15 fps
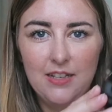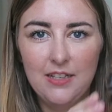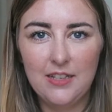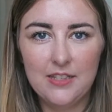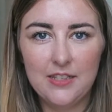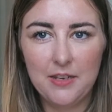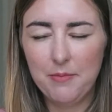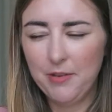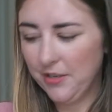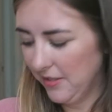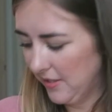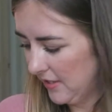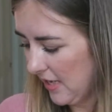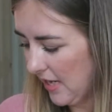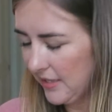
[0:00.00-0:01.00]
that's going to be a
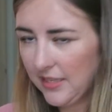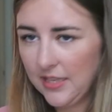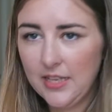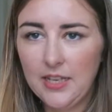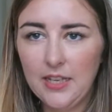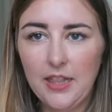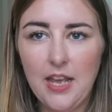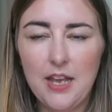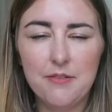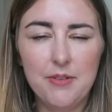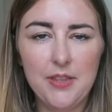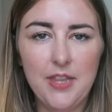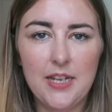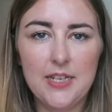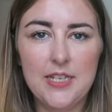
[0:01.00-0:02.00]
good size. I think that
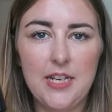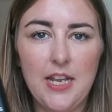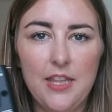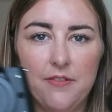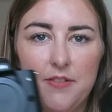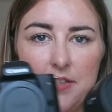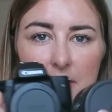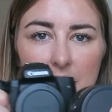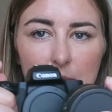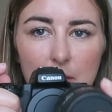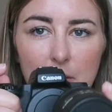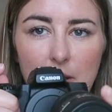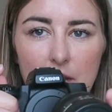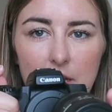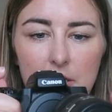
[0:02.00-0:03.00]
with that together is going to
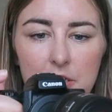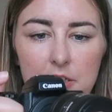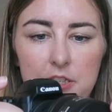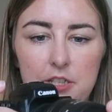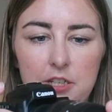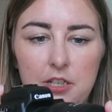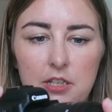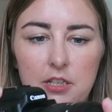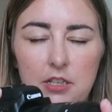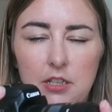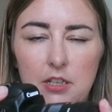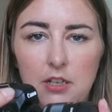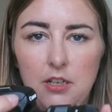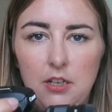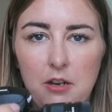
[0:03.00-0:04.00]
be quite a good
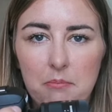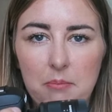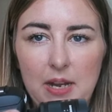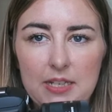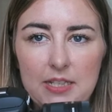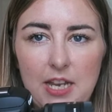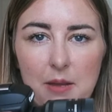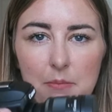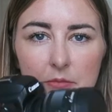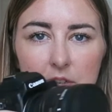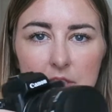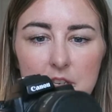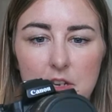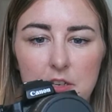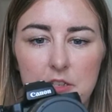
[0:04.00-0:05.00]
compact camera.
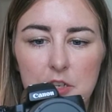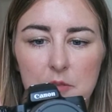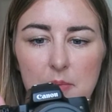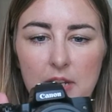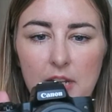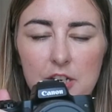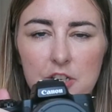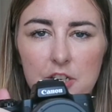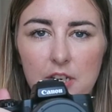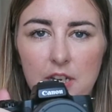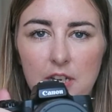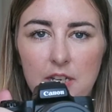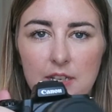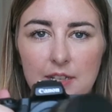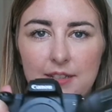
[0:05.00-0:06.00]
It's not too big
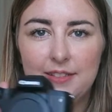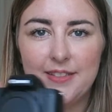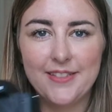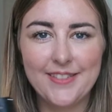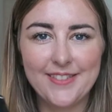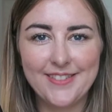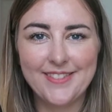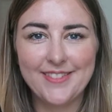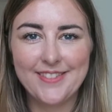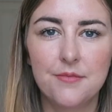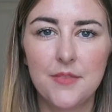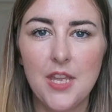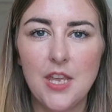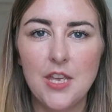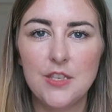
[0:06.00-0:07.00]
actually.
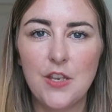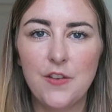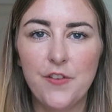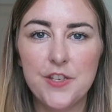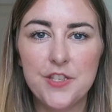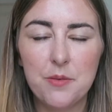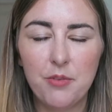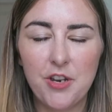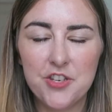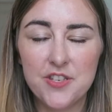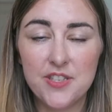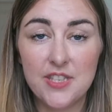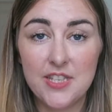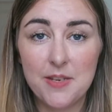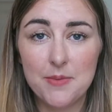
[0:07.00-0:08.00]
So first
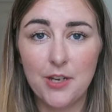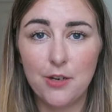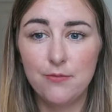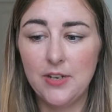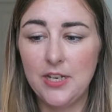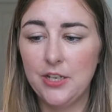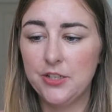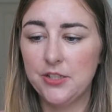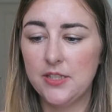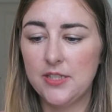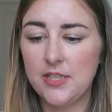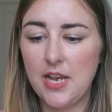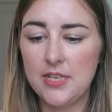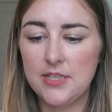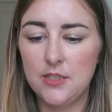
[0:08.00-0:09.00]
impressions, it seems like a really good
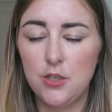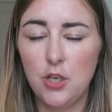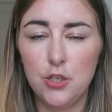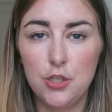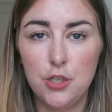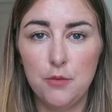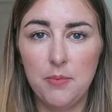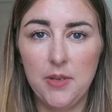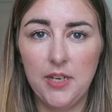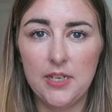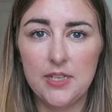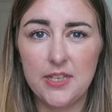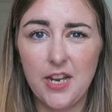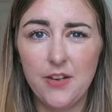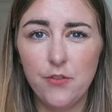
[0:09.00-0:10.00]
size. It's not too big
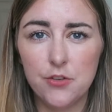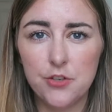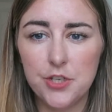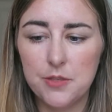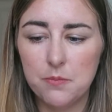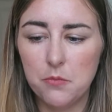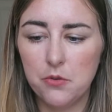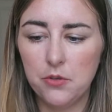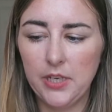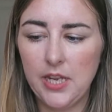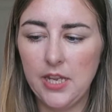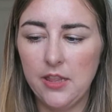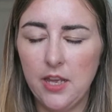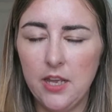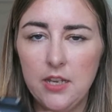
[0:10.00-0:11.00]
and it's kind of not too small
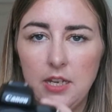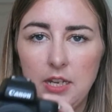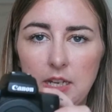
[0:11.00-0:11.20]
either.